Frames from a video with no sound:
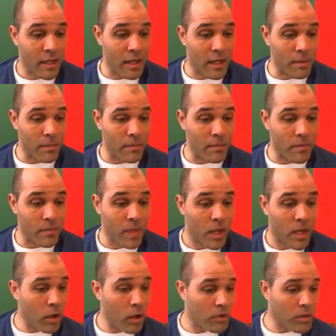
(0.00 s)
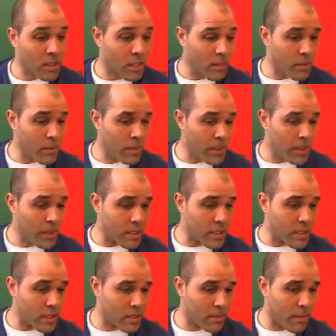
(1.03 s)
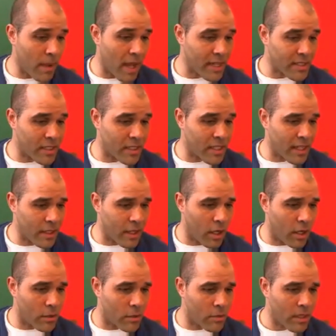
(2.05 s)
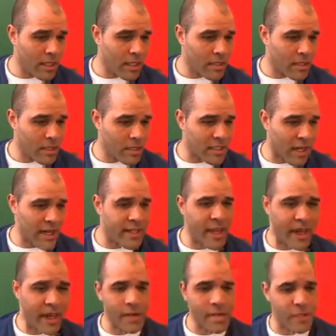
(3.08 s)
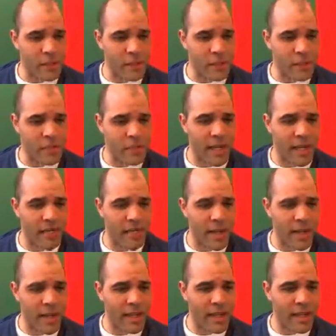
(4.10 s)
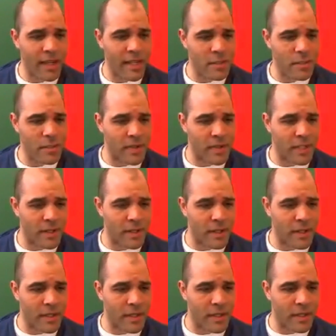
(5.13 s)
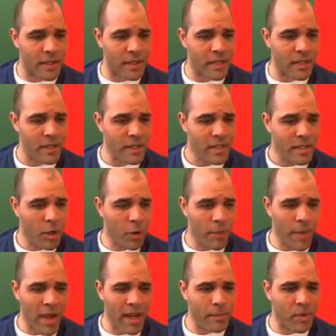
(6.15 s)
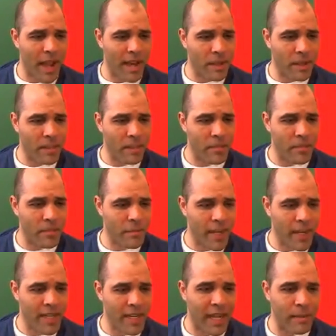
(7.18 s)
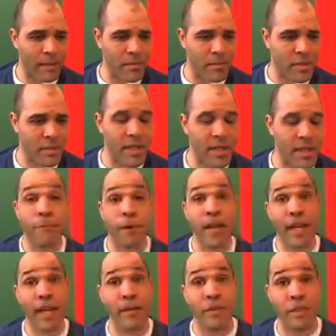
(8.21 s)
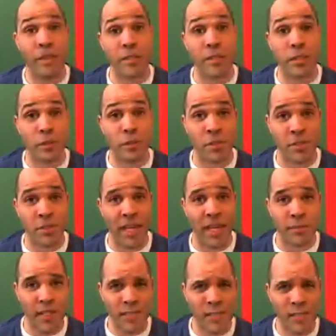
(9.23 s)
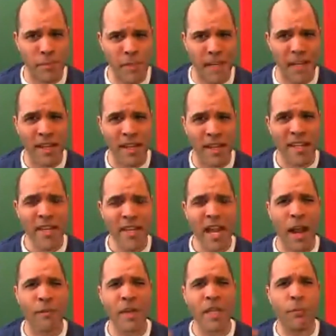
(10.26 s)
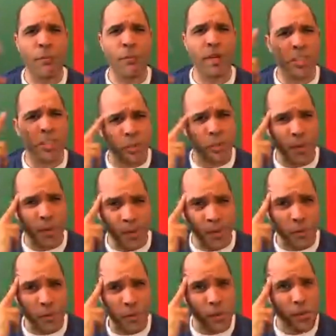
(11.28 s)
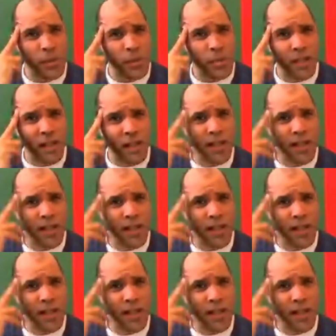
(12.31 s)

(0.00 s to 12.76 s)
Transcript: Um, oh, someone's Master Dingo suggests Tiny Tower is a good social game. Yeah, that is pretty good. Omega Platinum. Fighting games. Yeah, fighting games are good social games. That's something I really wish you would do, Luke.